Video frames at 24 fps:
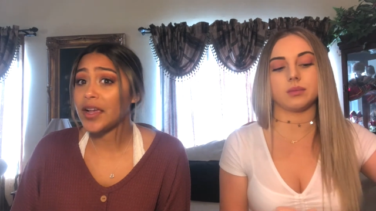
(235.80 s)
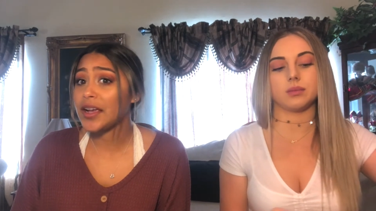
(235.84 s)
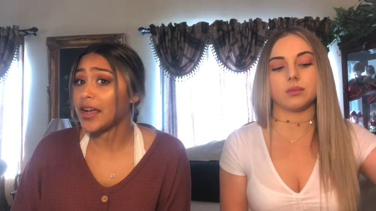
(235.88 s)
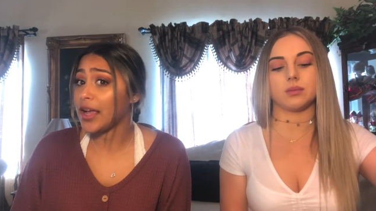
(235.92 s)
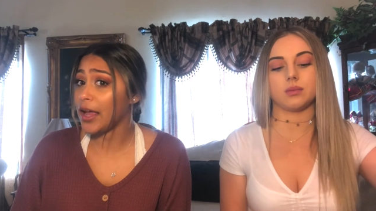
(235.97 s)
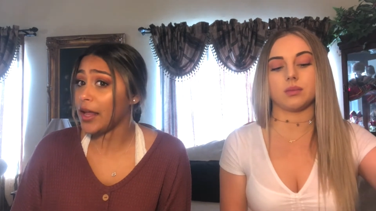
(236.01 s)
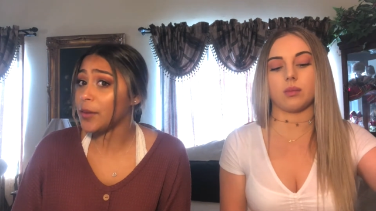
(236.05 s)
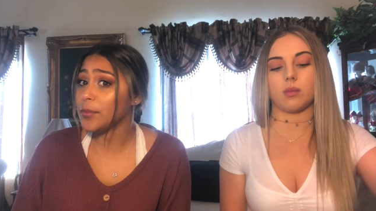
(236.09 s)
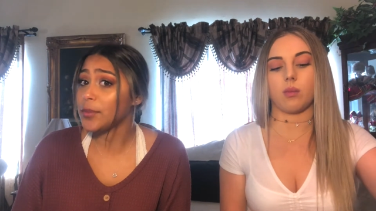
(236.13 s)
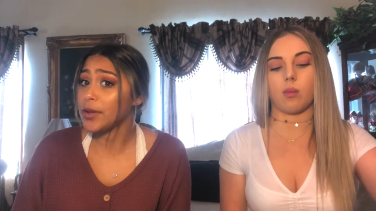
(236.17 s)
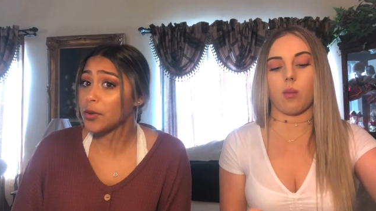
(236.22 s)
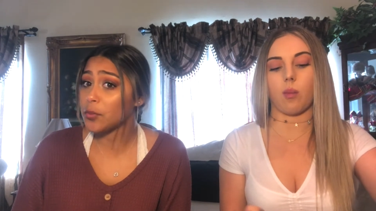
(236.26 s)

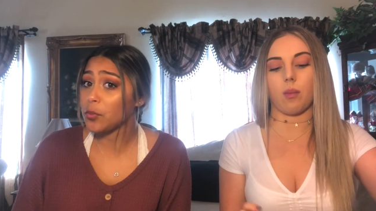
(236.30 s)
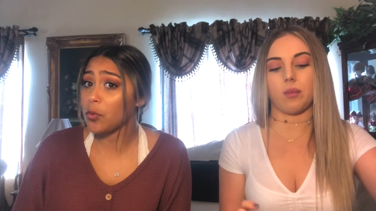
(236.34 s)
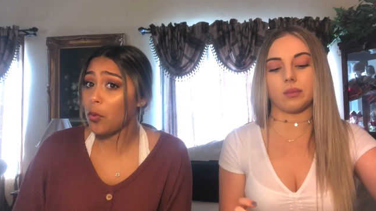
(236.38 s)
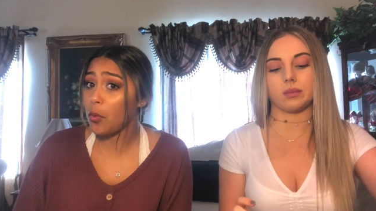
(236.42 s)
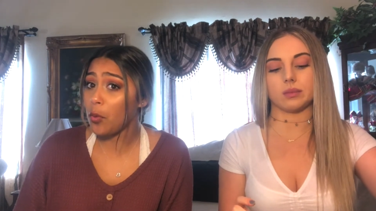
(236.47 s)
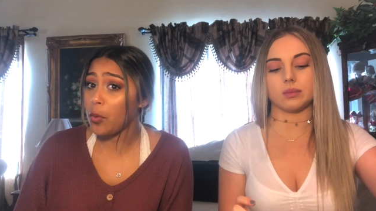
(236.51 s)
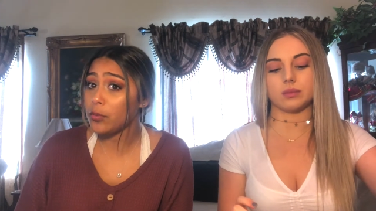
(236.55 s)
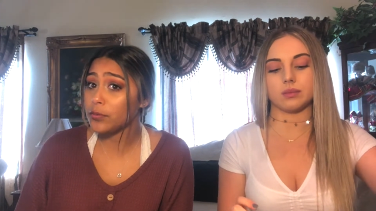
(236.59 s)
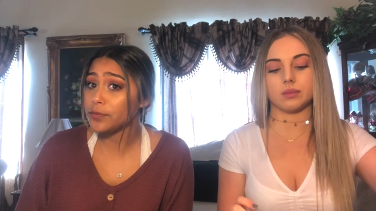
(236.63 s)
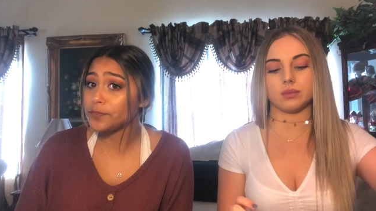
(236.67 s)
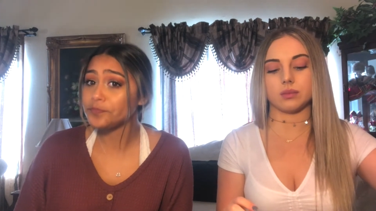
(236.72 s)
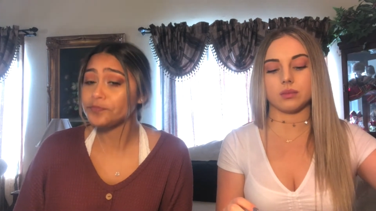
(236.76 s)
Speaker 1: kind of big
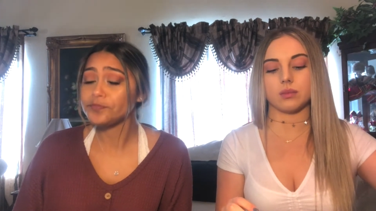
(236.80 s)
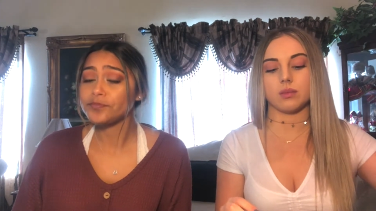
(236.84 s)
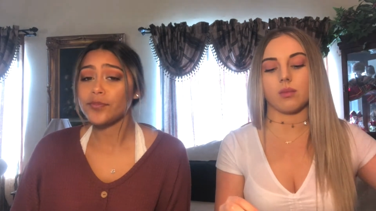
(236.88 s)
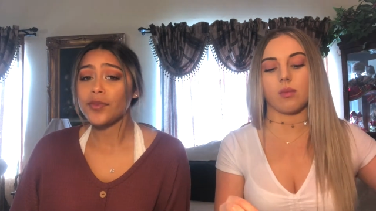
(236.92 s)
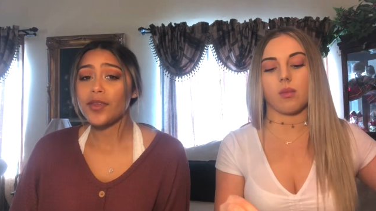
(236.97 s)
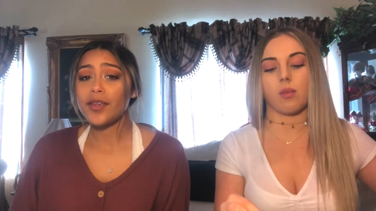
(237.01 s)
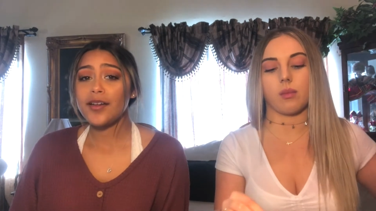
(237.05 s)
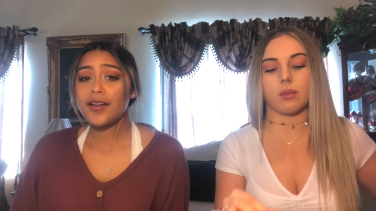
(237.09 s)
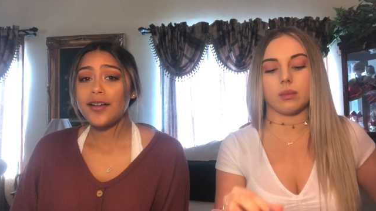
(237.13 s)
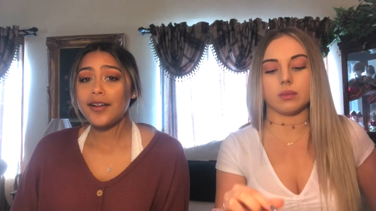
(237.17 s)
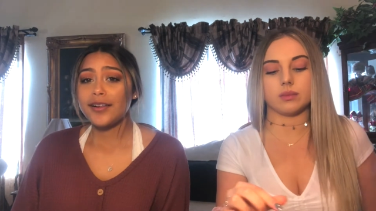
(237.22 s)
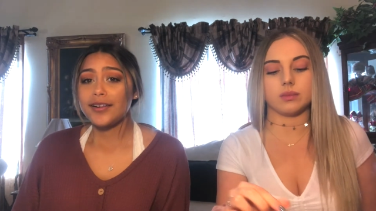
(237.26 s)
role
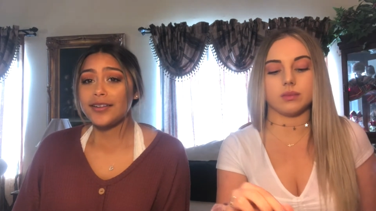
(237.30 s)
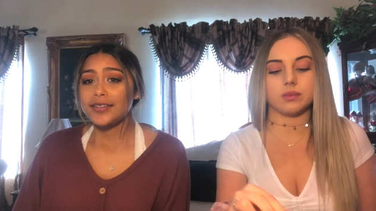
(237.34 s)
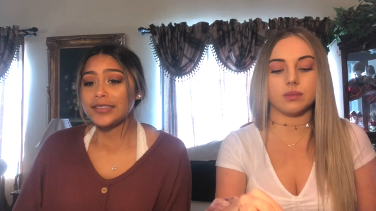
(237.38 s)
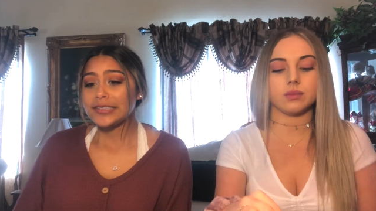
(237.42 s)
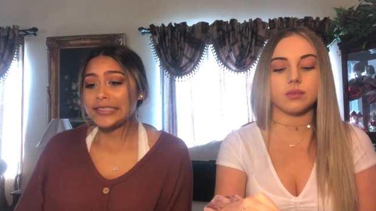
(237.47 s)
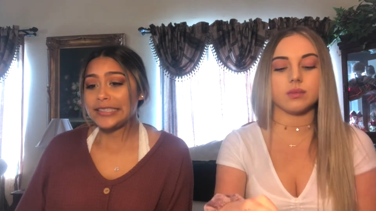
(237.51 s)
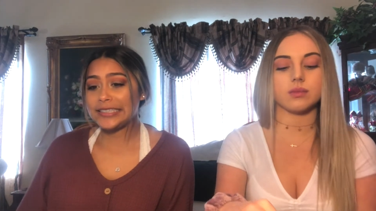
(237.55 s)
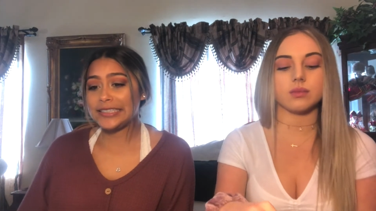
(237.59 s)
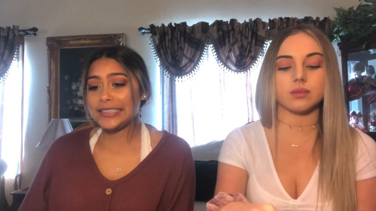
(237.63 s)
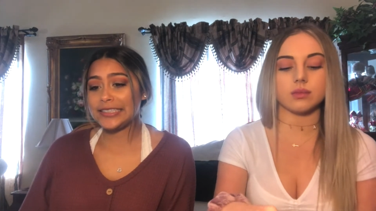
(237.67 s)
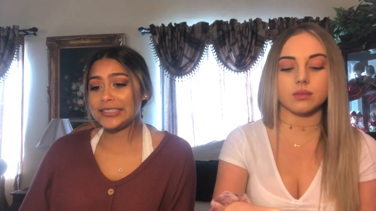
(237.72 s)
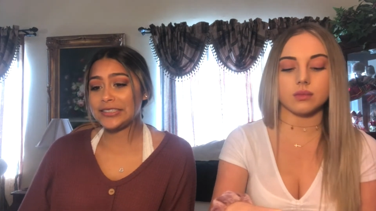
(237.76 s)

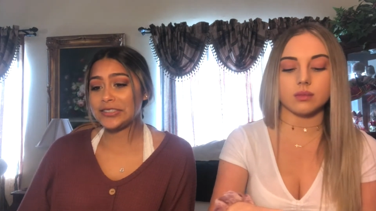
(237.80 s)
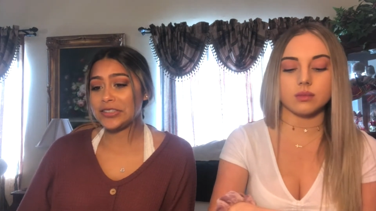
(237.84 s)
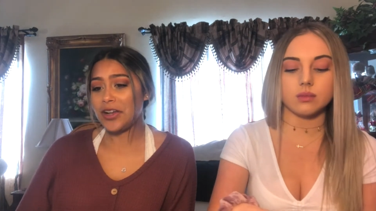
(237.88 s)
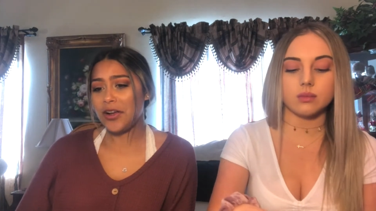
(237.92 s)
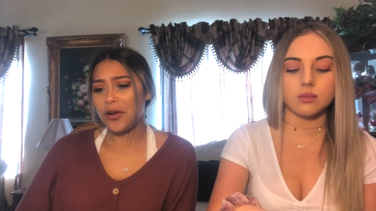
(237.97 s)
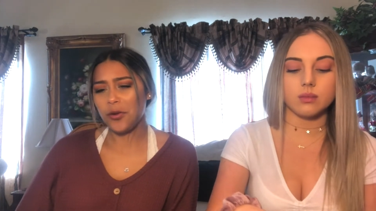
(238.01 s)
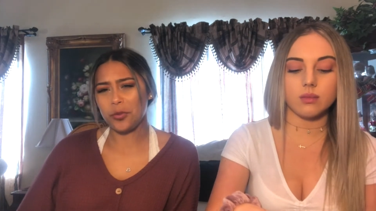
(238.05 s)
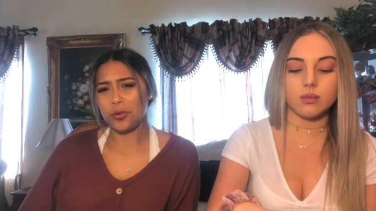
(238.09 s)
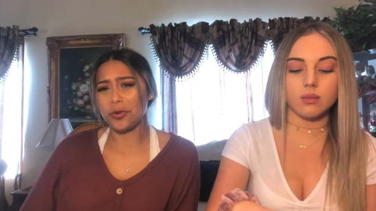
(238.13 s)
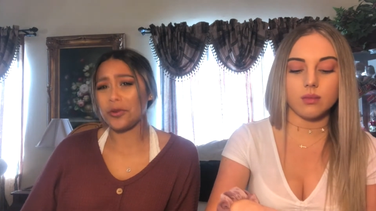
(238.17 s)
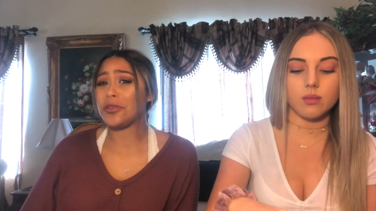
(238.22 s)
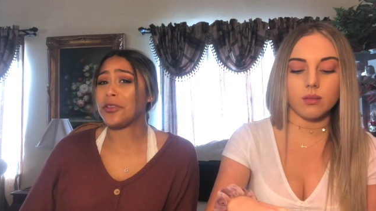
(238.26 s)
in
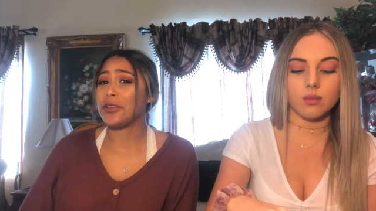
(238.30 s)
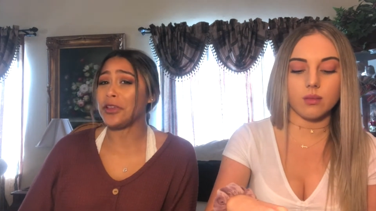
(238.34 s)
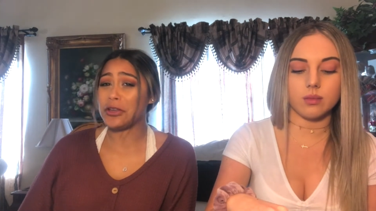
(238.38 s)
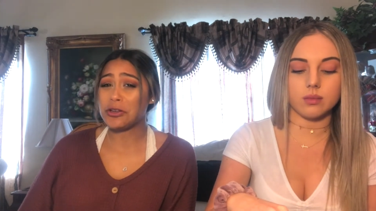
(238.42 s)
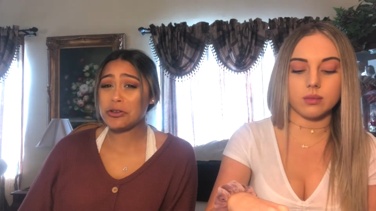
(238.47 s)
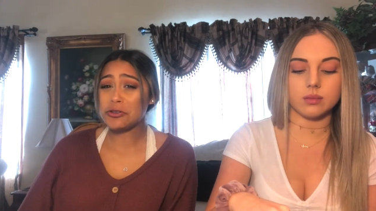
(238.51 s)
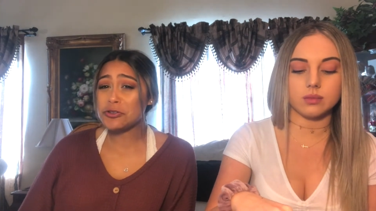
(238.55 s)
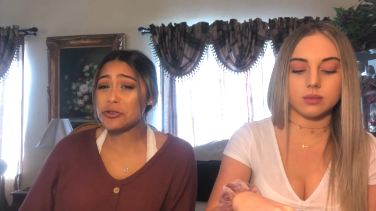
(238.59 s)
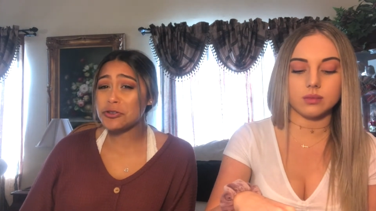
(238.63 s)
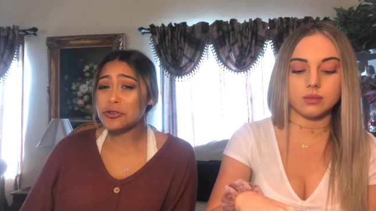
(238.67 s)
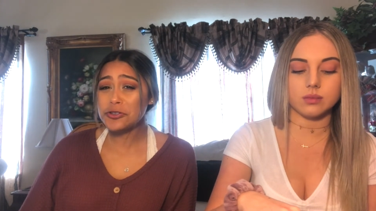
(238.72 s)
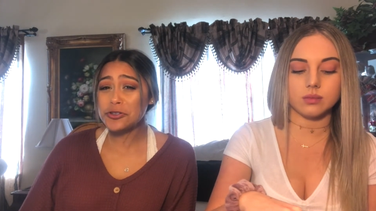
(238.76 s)
a
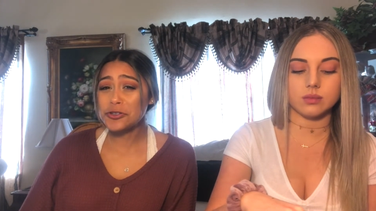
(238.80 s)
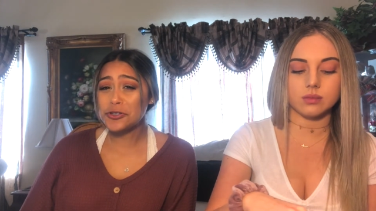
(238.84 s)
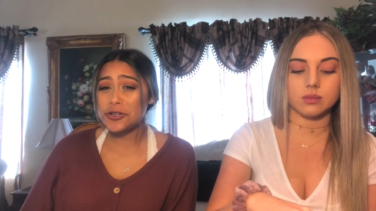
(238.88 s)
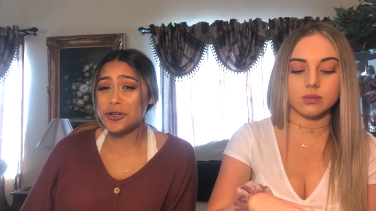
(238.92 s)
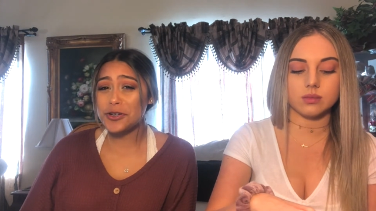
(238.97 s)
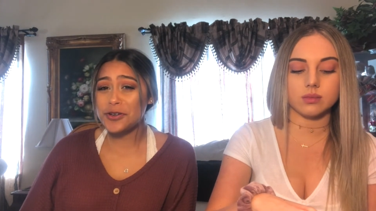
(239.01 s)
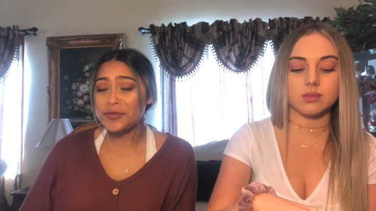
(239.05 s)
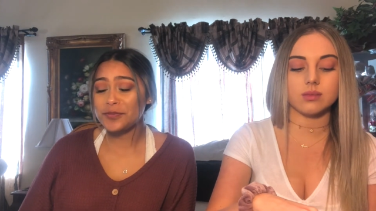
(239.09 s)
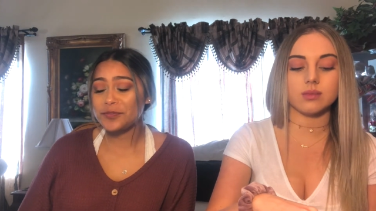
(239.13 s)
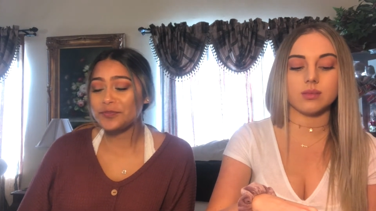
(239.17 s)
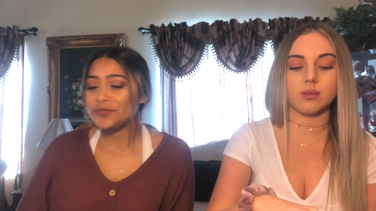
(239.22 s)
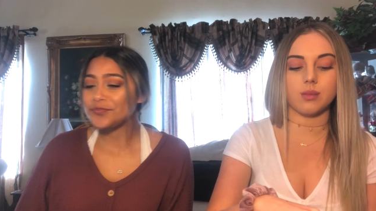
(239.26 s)

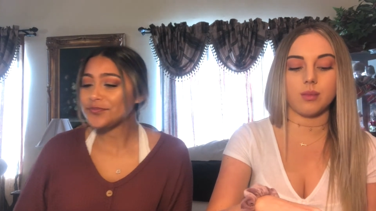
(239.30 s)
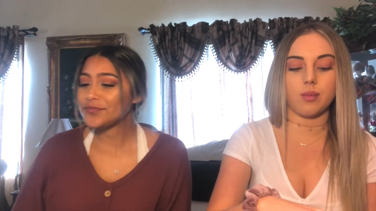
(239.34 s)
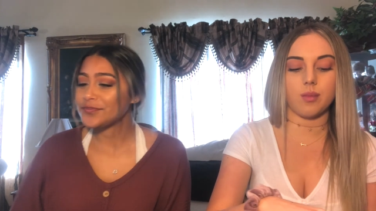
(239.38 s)
relationship.